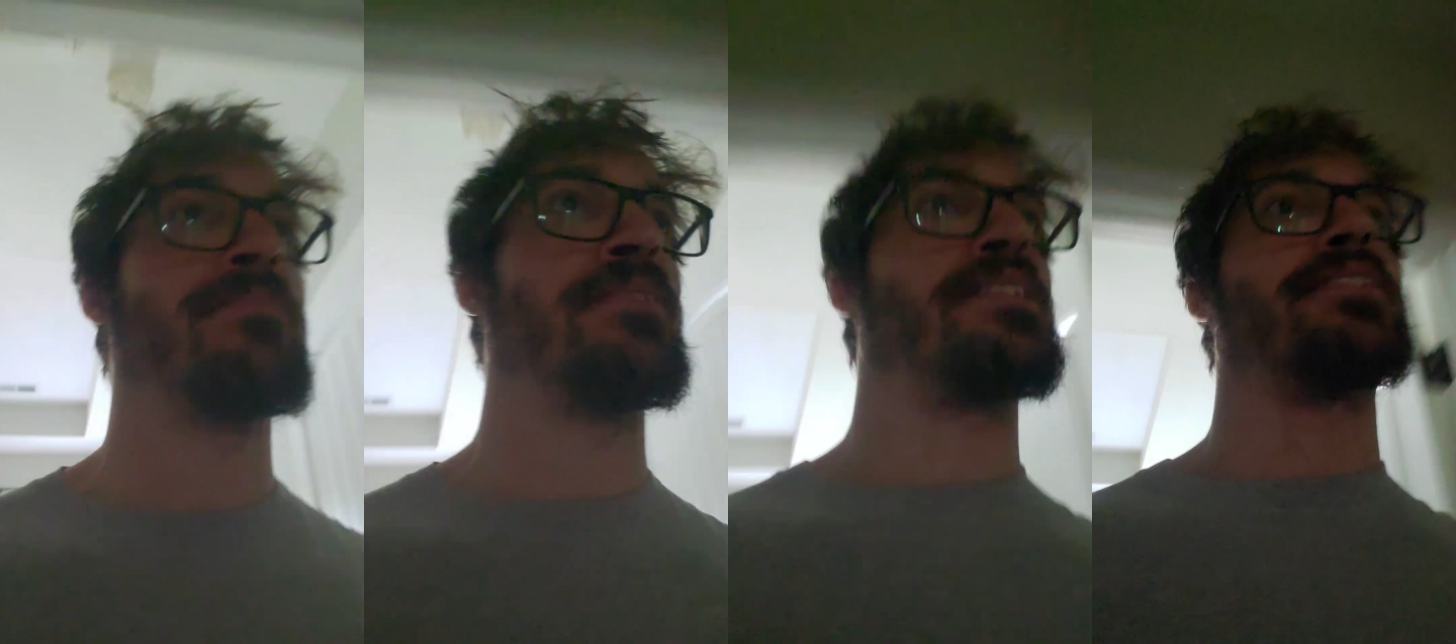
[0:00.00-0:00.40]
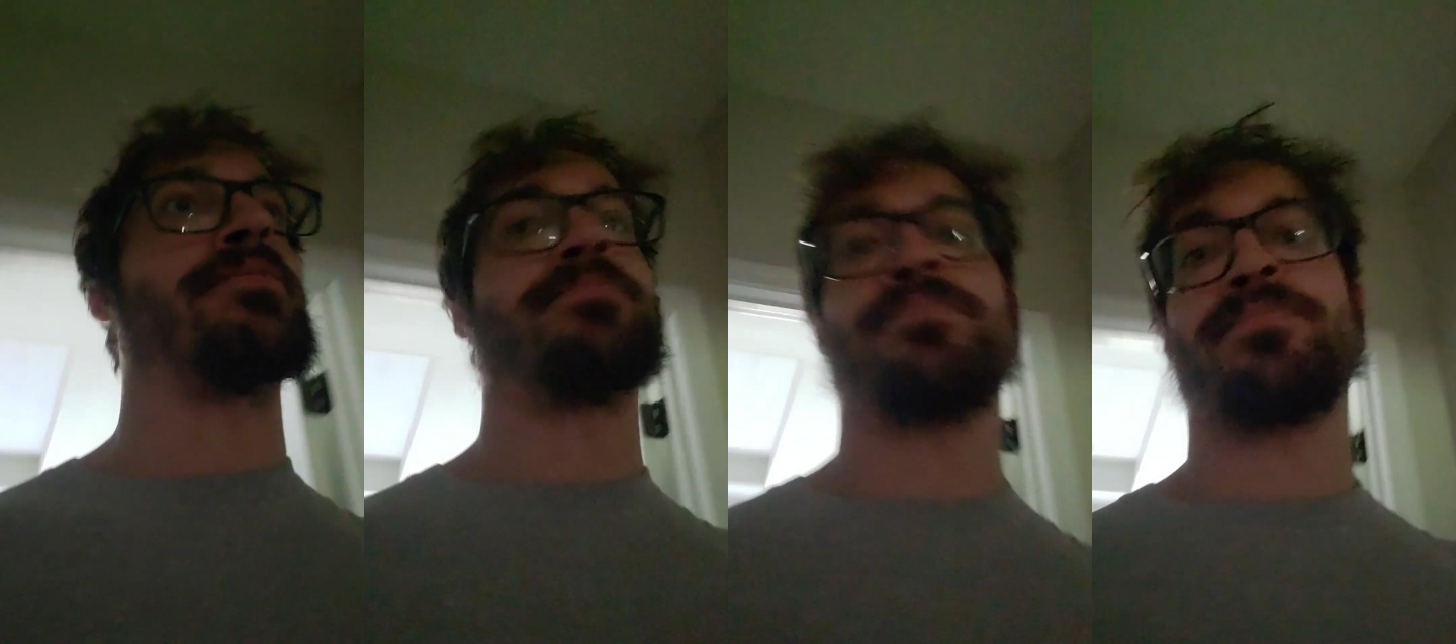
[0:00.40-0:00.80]

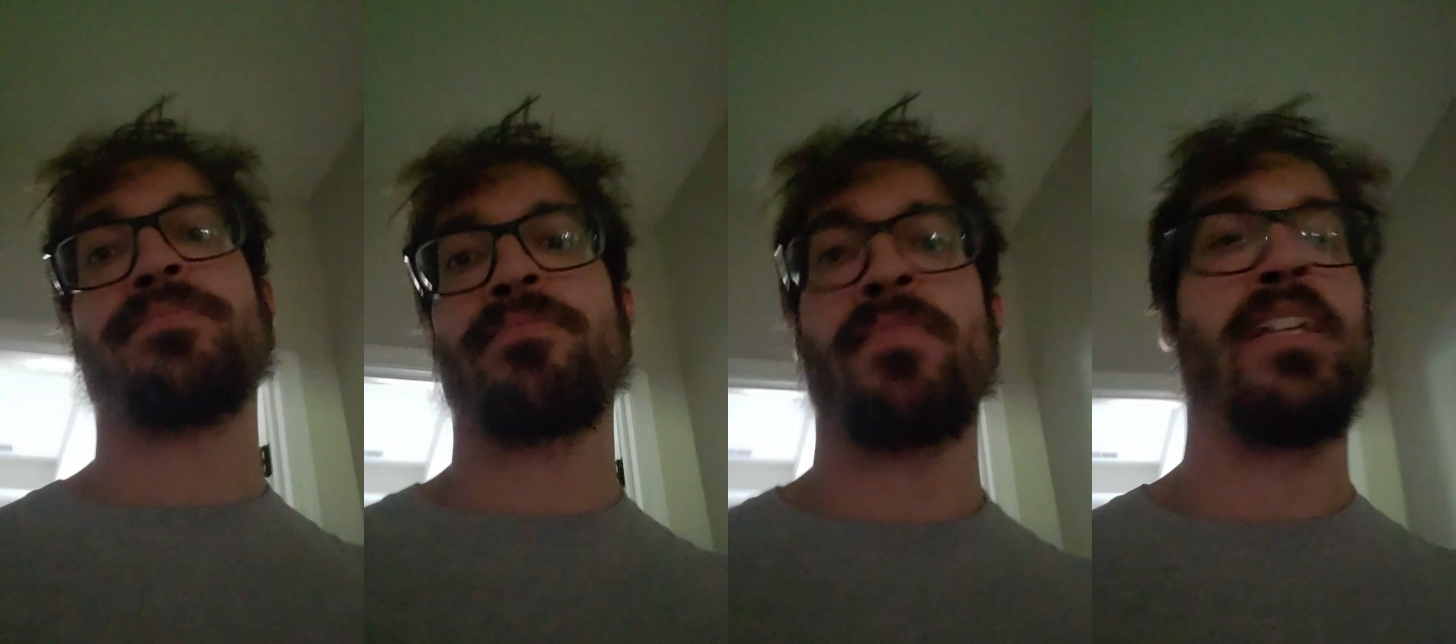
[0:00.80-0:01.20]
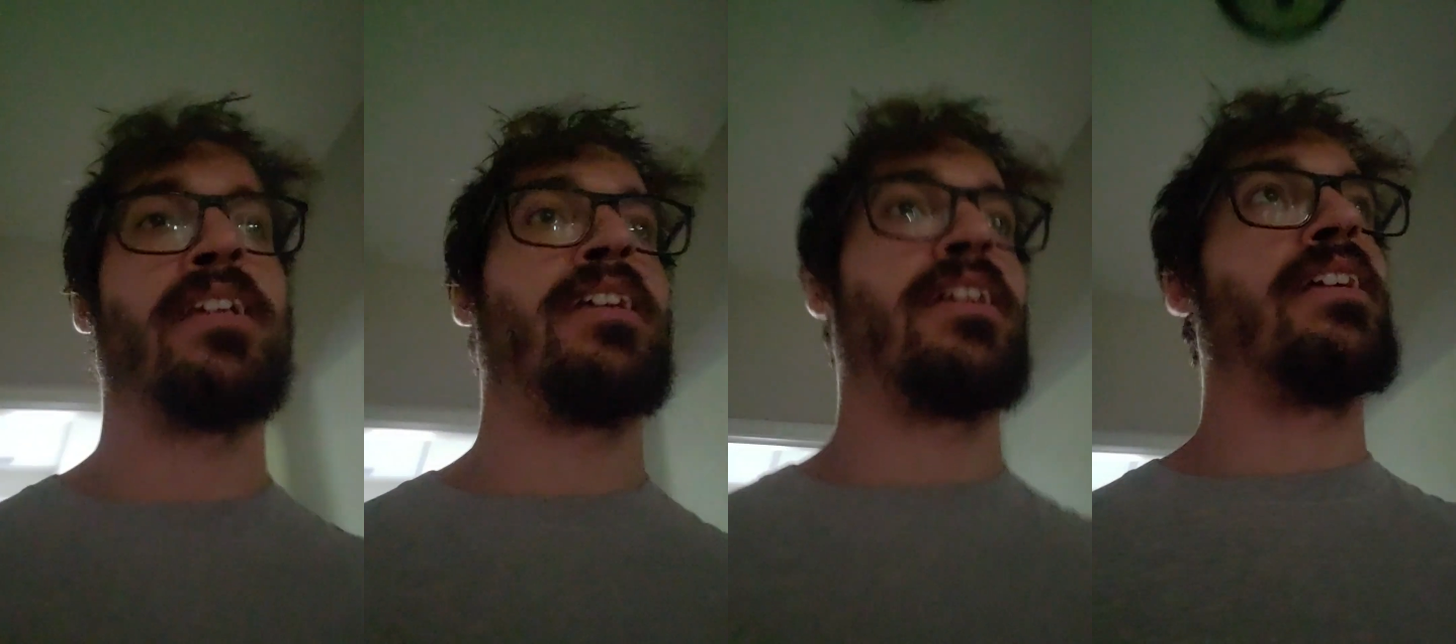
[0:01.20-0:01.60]
So,
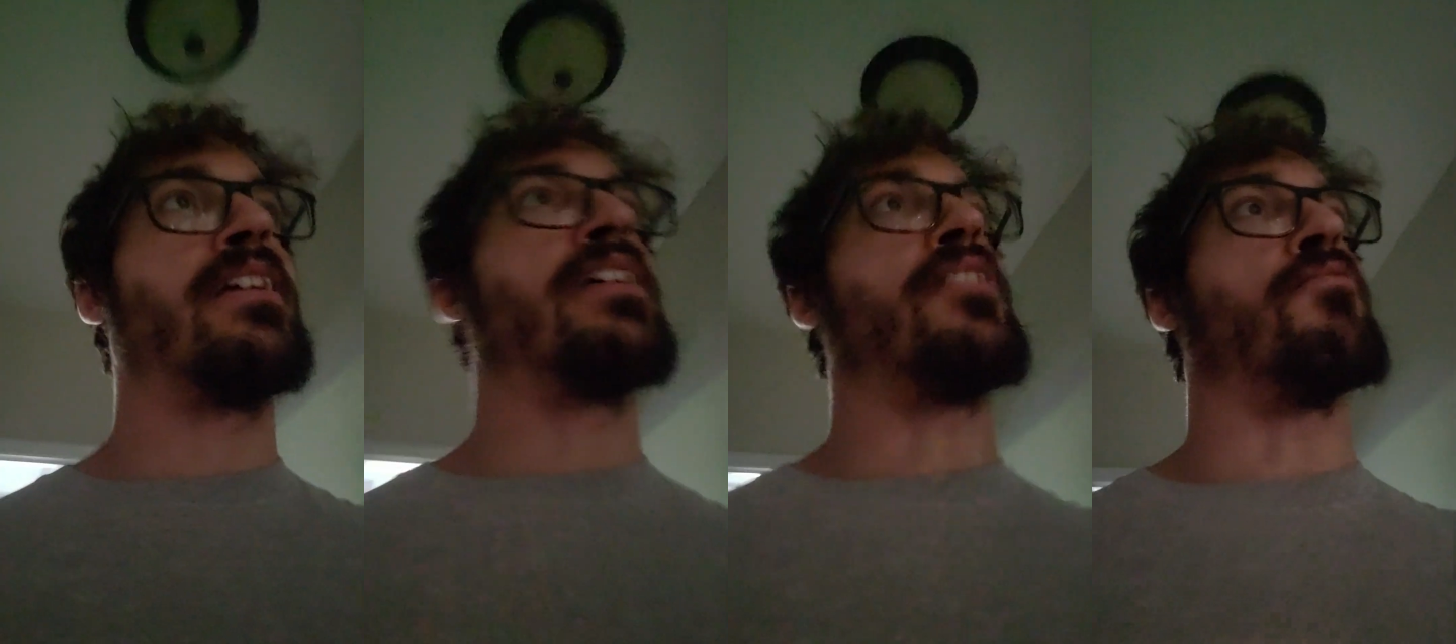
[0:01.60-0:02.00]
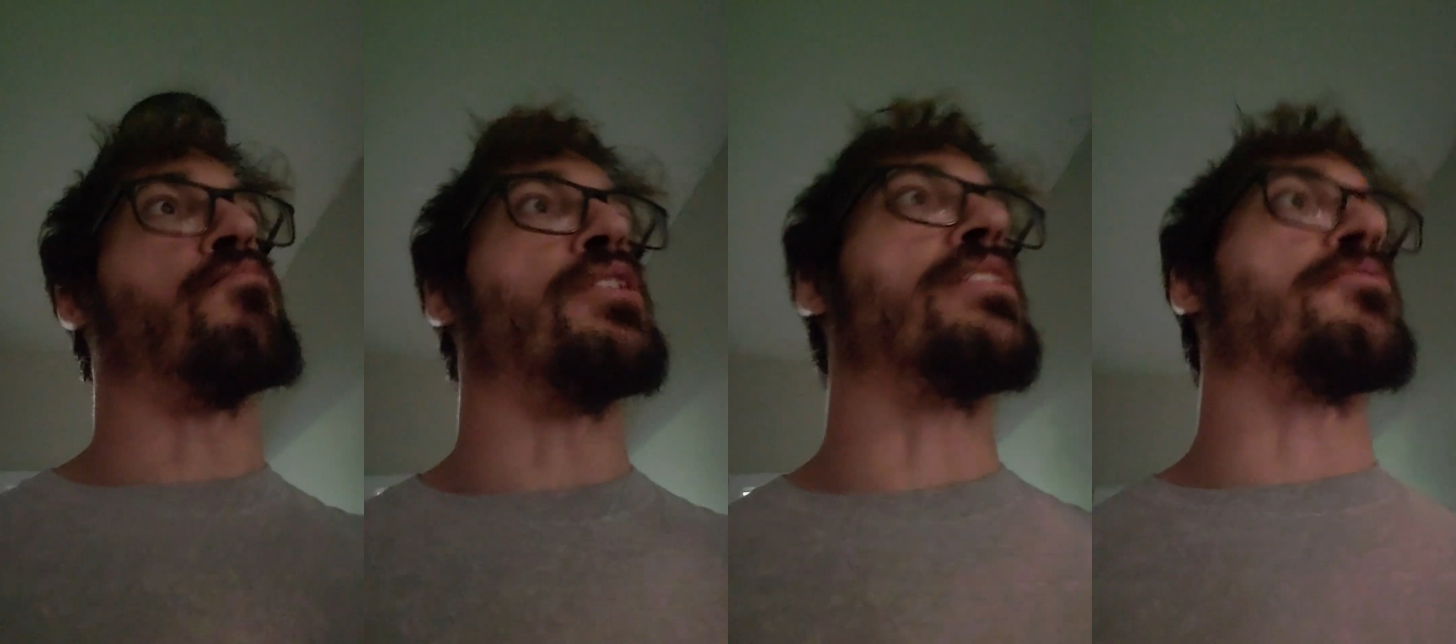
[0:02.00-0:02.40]

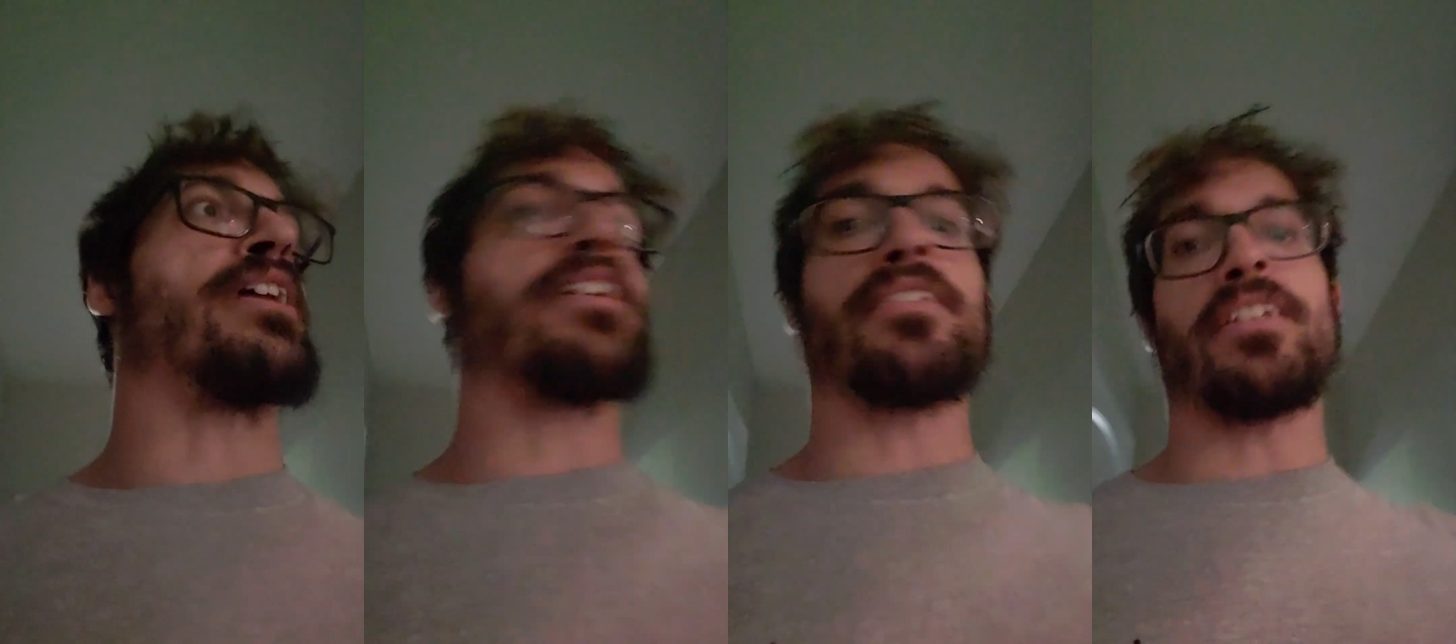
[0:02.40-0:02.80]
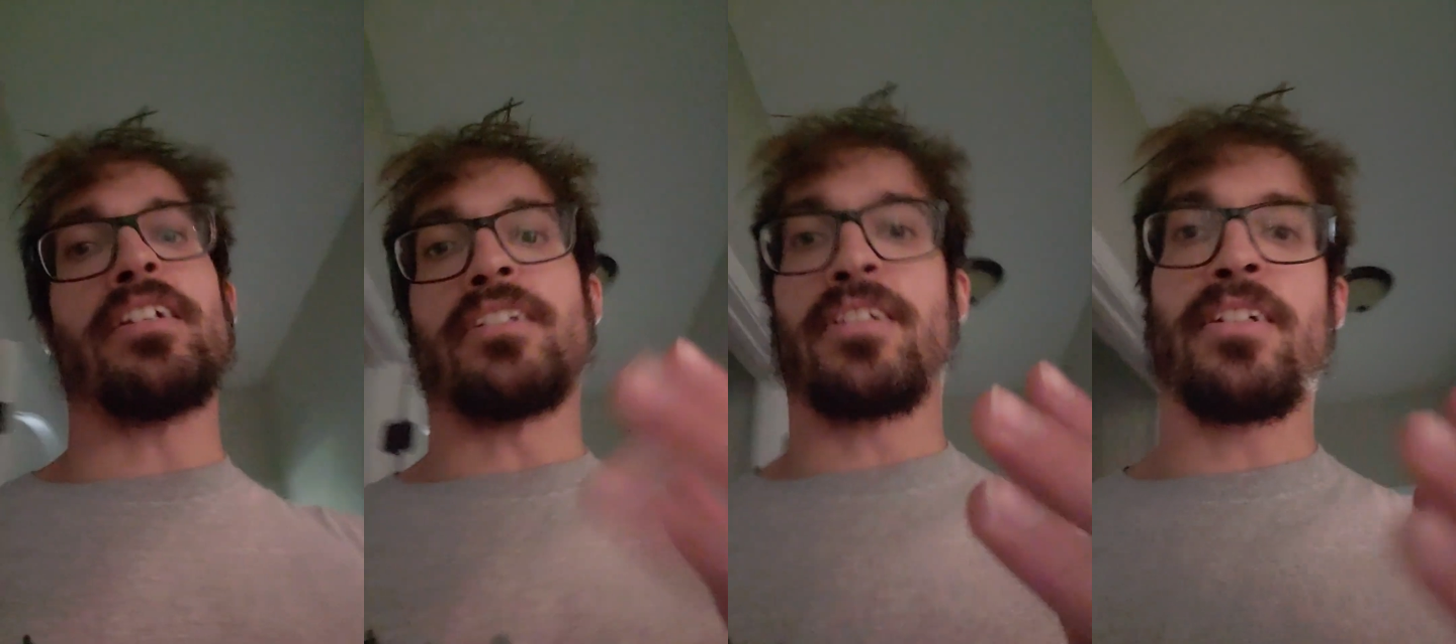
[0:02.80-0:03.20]
when around
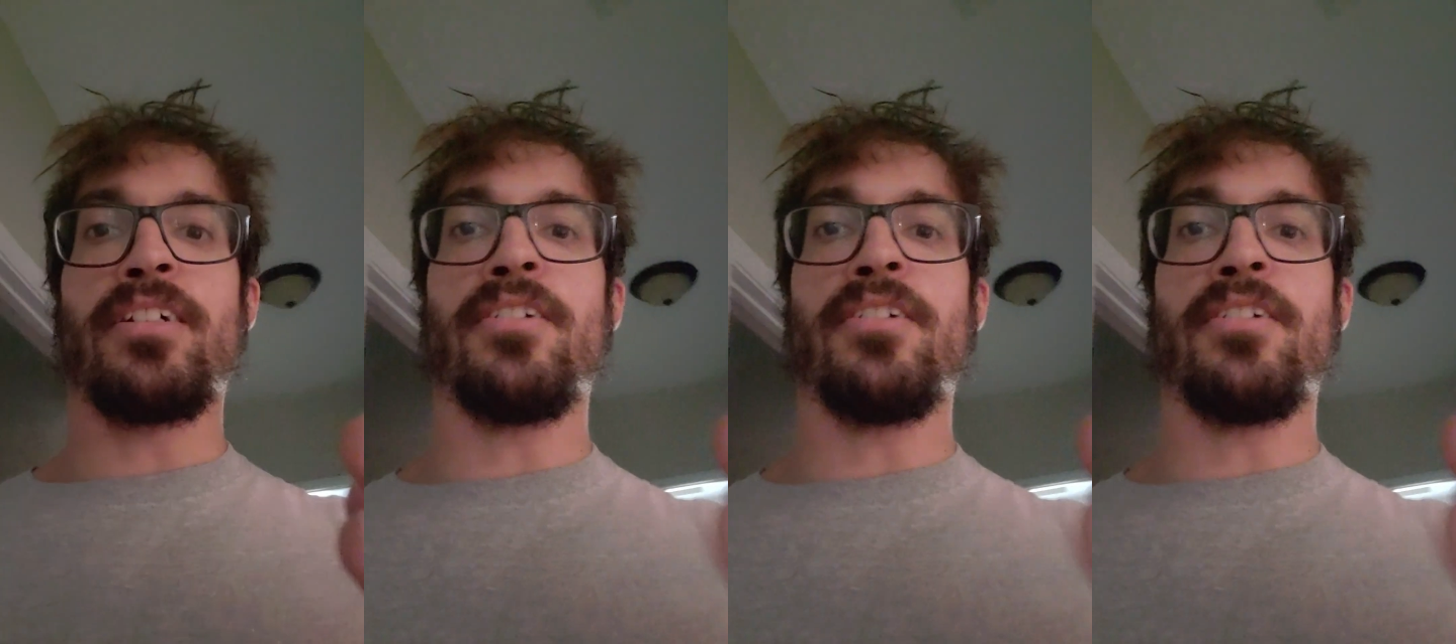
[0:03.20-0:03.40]
like